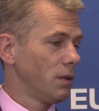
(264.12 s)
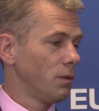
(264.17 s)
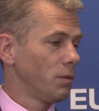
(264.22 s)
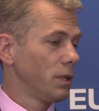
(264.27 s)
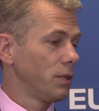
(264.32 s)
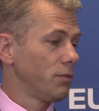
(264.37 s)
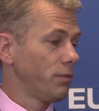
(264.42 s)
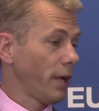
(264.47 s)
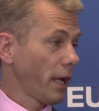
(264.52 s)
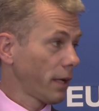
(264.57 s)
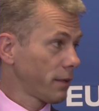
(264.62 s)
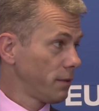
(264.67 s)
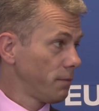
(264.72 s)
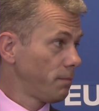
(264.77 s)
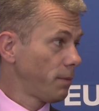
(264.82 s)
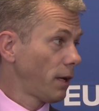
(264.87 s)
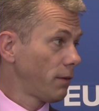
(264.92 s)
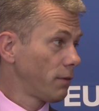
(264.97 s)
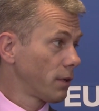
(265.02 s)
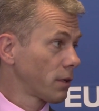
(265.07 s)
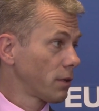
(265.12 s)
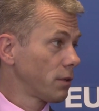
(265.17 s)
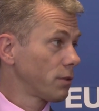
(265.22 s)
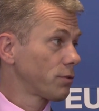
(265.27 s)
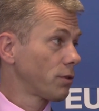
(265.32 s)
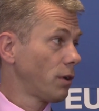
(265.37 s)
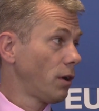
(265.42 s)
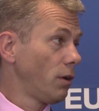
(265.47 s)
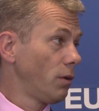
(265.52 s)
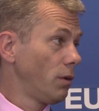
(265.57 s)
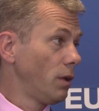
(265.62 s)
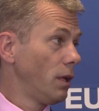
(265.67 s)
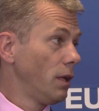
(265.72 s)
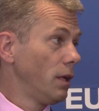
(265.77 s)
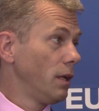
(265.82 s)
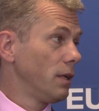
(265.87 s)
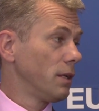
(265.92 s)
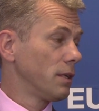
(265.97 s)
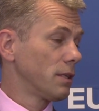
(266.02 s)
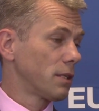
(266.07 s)
with reactive power control,
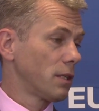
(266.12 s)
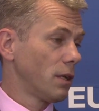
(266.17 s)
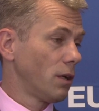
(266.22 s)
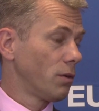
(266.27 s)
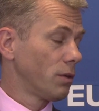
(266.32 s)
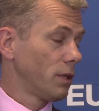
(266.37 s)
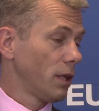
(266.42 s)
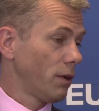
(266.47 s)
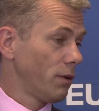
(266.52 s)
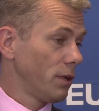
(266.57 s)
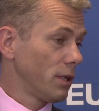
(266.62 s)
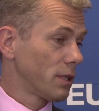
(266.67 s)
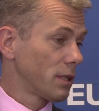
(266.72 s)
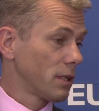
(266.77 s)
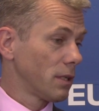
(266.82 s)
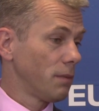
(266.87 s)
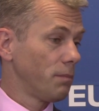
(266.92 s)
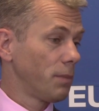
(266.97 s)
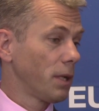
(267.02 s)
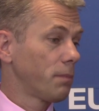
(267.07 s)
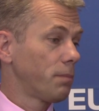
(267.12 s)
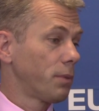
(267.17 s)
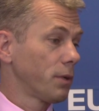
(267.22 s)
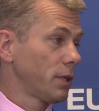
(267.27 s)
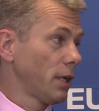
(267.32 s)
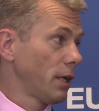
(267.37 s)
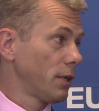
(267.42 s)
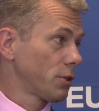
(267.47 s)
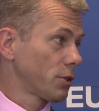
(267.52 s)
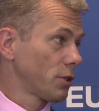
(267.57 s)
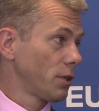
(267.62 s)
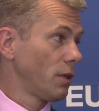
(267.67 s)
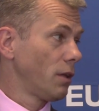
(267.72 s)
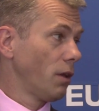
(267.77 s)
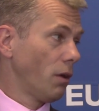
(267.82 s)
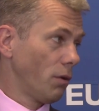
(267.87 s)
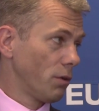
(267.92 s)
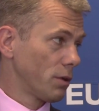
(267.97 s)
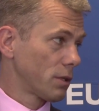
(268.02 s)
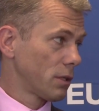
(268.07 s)
so there is a big
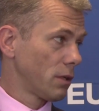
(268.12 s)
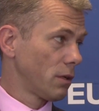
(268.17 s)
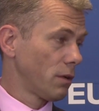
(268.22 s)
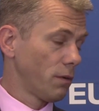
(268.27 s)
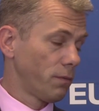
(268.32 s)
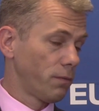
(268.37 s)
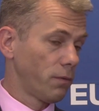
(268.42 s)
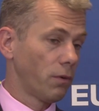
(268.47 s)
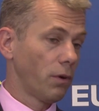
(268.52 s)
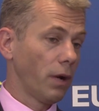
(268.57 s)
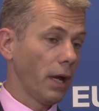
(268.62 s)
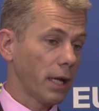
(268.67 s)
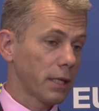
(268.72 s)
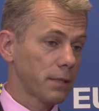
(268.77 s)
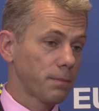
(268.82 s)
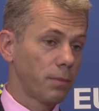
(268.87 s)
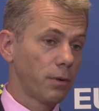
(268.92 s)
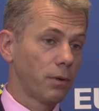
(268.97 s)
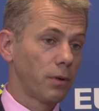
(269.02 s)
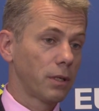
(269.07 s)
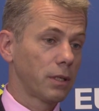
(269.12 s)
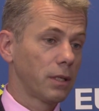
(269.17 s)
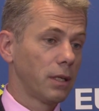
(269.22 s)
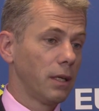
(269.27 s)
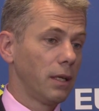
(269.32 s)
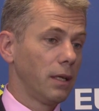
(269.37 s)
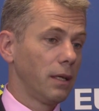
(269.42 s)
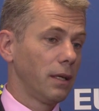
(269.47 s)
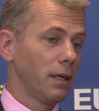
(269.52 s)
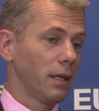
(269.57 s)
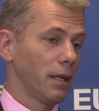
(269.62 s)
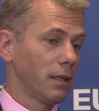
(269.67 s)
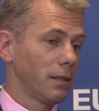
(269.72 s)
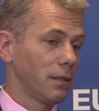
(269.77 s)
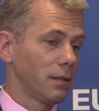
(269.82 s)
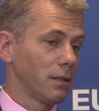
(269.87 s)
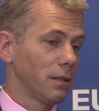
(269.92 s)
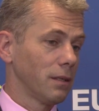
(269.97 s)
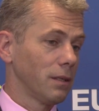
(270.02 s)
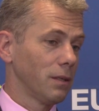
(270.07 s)
potential also for export,
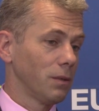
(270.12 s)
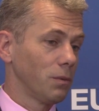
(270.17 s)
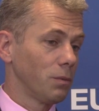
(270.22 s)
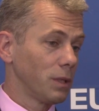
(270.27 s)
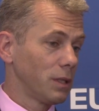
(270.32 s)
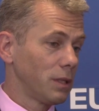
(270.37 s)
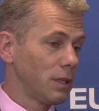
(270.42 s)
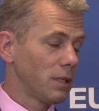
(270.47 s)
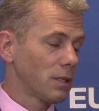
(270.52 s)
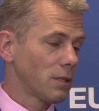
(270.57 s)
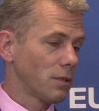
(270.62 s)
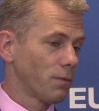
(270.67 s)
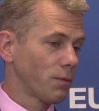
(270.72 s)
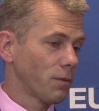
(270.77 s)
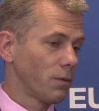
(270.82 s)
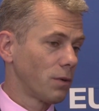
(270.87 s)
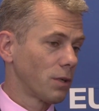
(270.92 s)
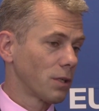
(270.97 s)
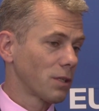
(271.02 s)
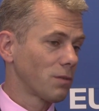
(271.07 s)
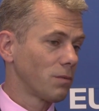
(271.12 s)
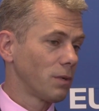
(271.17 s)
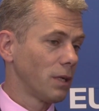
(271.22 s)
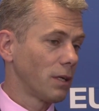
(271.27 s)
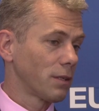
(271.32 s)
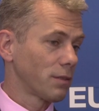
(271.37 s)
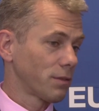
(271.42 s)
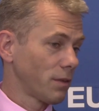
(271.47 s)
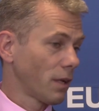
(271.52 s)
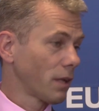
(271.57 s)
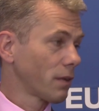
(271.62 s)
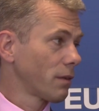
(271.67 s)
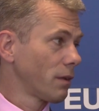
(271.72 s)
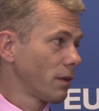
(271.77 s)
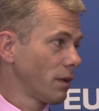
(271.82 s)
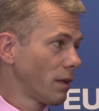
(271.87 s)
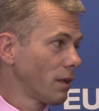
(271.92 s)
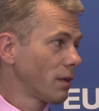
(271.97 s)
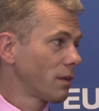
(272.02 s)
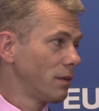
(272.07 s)
and with this, of course, we are
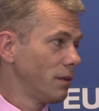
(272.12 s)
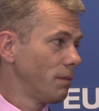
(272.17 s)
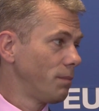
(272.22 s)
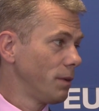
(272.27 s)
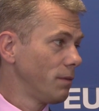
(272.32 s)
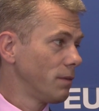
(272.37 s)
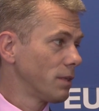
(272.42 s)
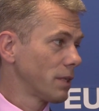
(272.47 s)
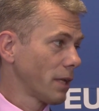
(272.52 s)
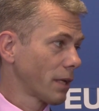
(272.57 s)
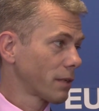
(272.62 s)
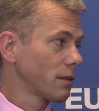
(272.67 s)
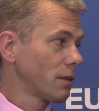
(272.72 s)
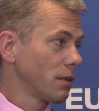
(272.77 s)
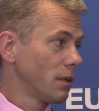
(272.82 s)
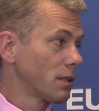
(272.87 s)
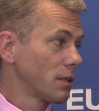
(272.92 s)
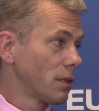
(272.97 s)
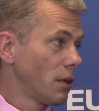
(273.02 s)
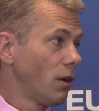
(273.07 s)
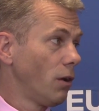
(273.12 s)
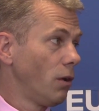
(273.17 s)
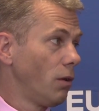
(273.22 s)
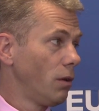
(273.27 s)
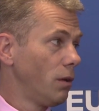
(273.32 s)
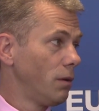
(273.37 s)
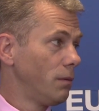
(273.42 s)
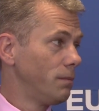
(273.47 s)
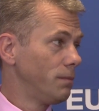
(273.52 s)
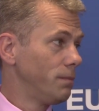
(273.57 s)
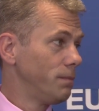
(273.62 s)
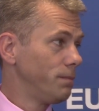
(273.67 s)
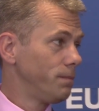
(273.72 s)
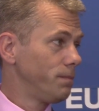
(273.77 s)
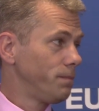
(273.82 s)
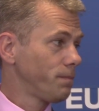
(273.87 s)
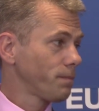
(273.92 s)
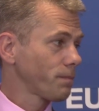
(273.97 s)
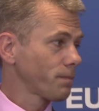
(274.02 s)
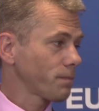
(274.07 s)
strengthening the PV sector as a whole.
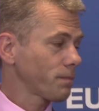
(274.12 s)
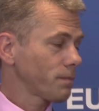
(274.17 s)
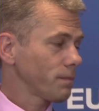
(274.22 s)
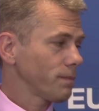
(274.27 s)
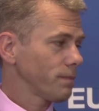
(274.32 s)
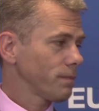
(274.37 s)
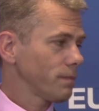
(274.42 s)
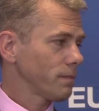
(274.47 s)
And